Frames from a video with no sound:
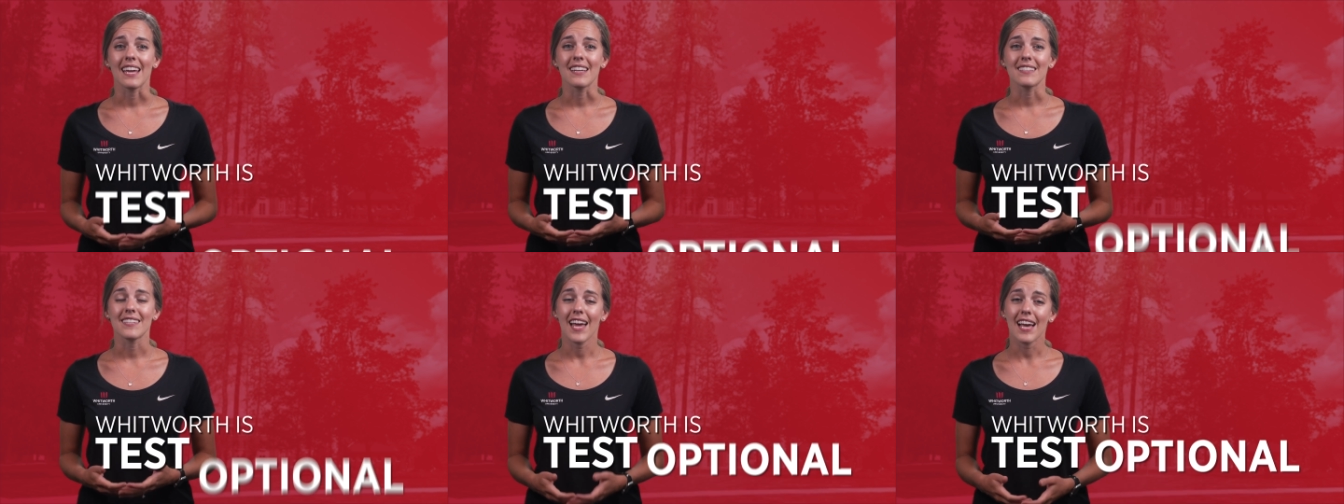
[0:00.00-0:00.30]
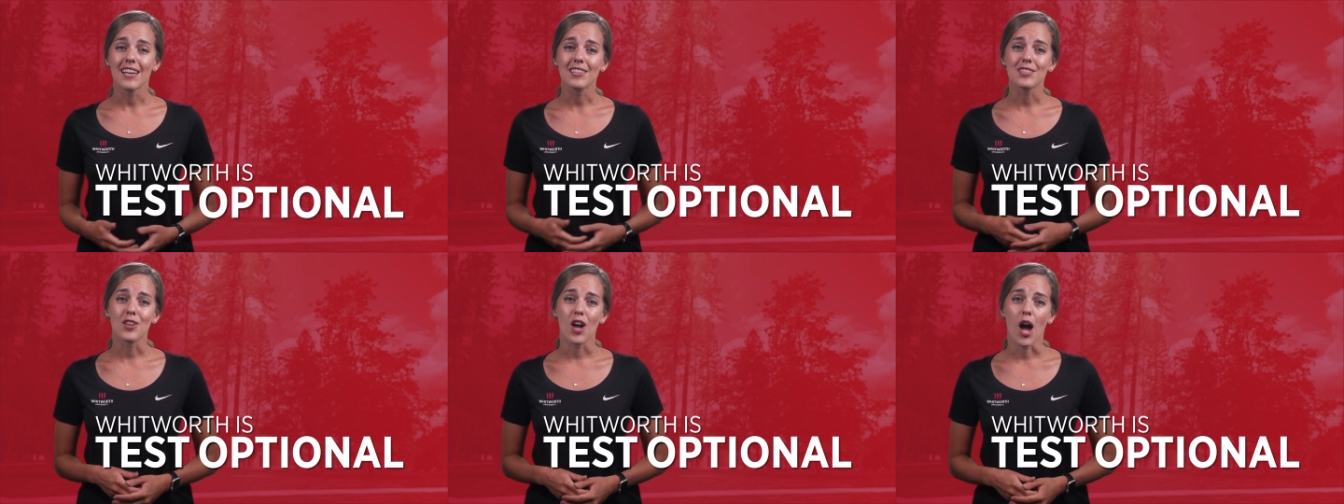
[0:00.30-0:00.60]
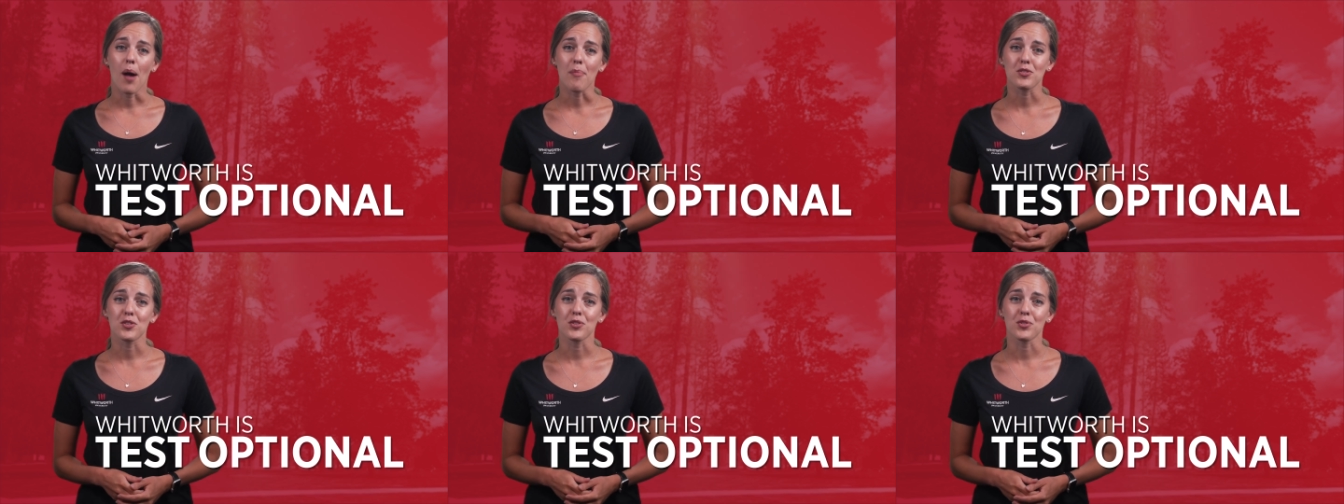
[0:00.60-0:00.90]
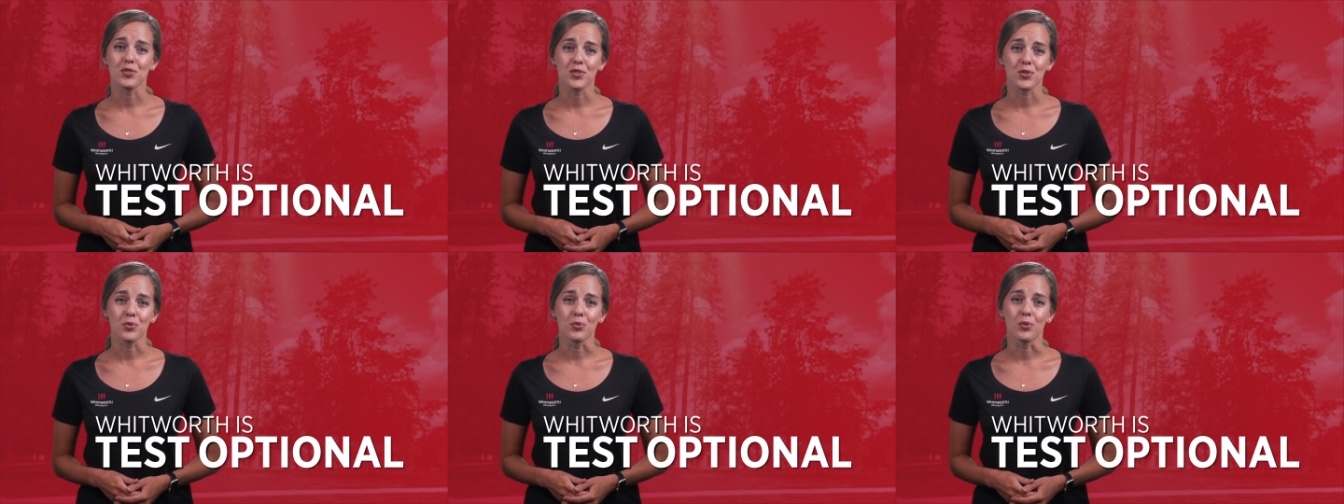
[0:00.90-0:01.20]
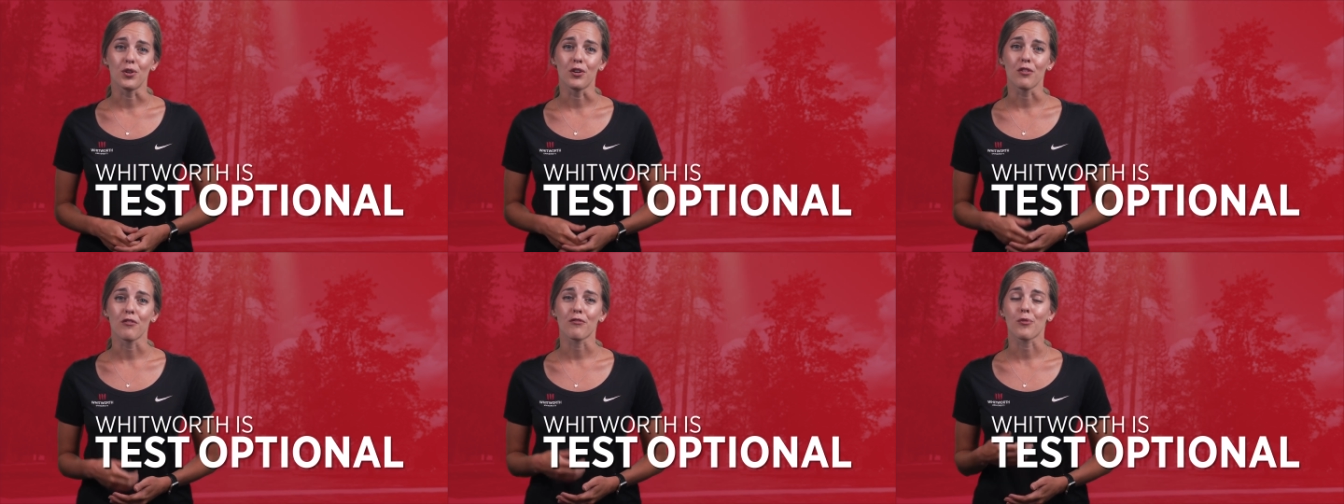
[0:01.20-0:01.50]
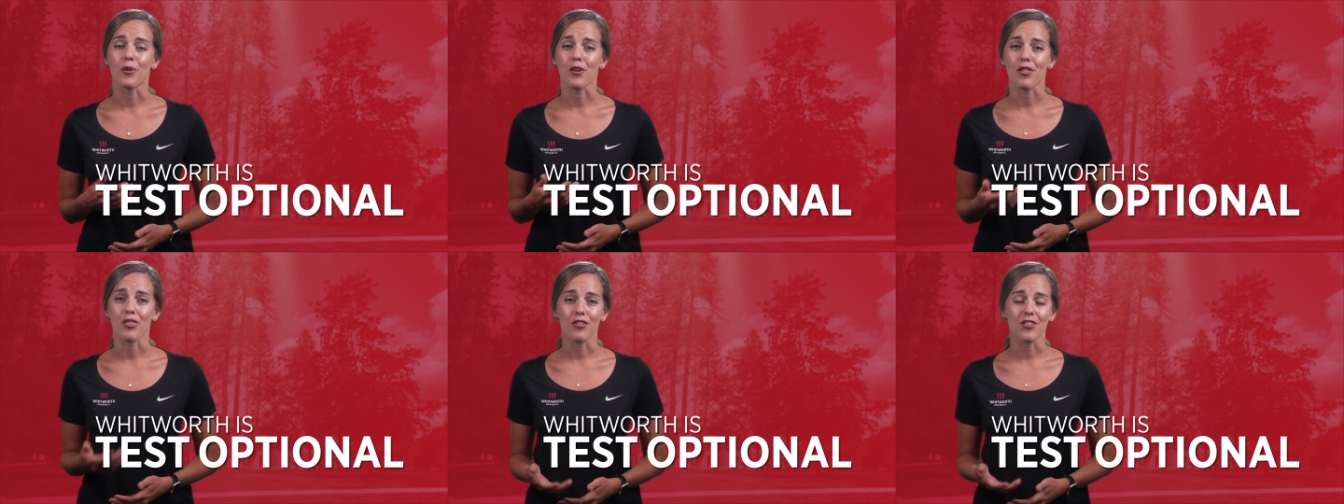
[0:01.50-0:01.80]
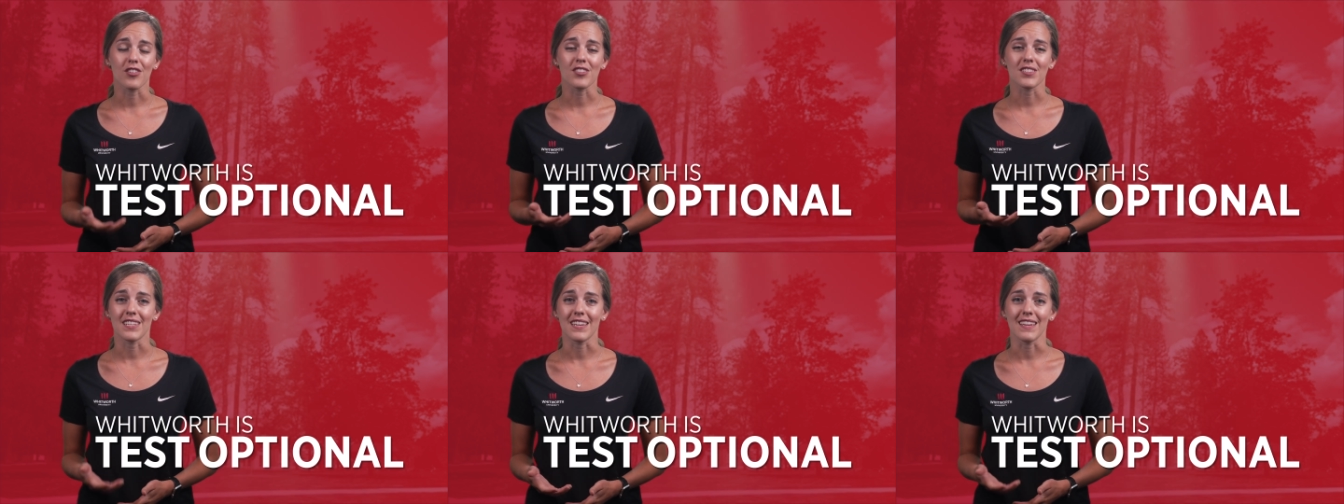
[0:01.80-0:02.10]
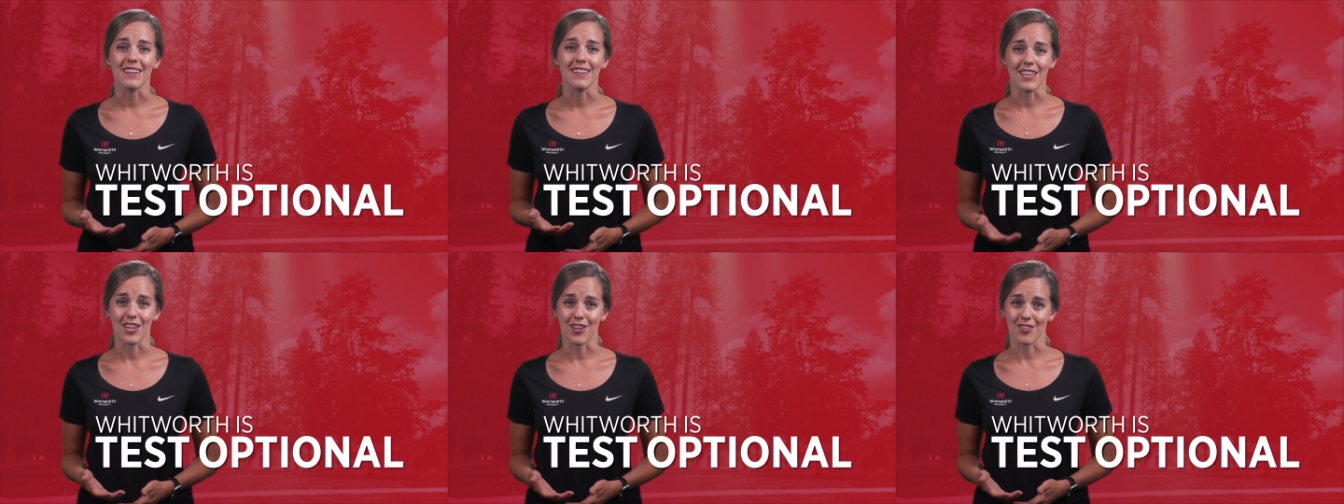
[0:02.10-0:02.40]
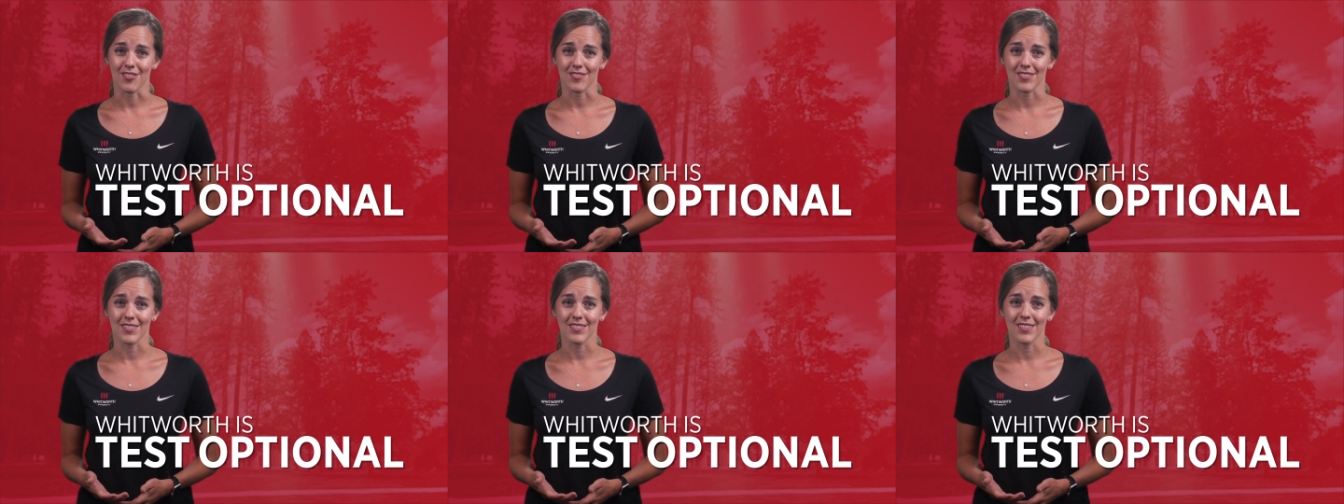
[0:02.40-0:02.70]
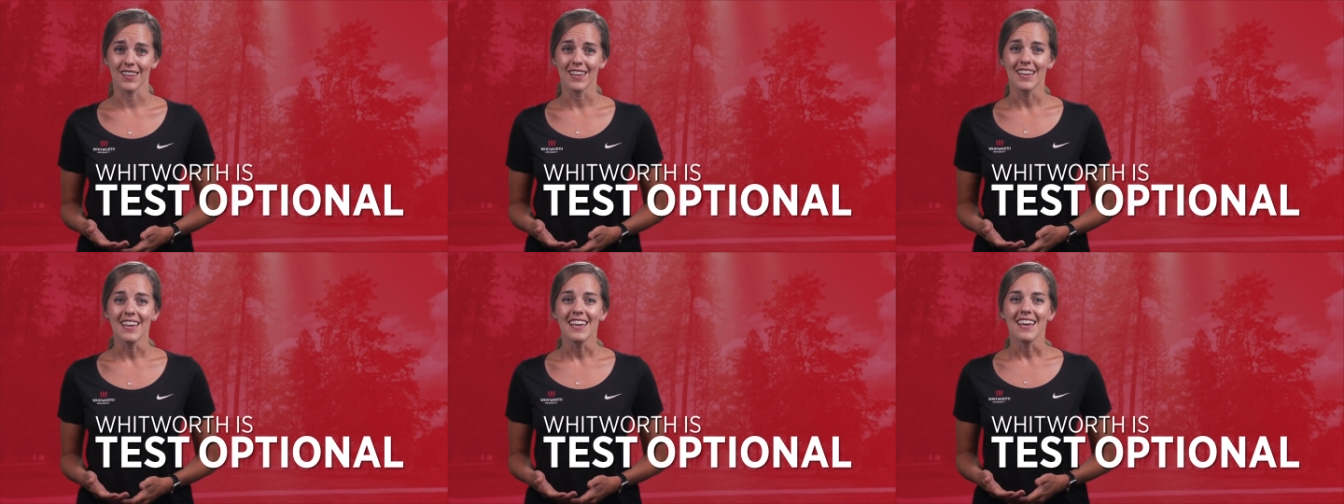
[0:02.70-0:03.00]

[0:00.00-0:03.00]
a test-optional school for 13 years.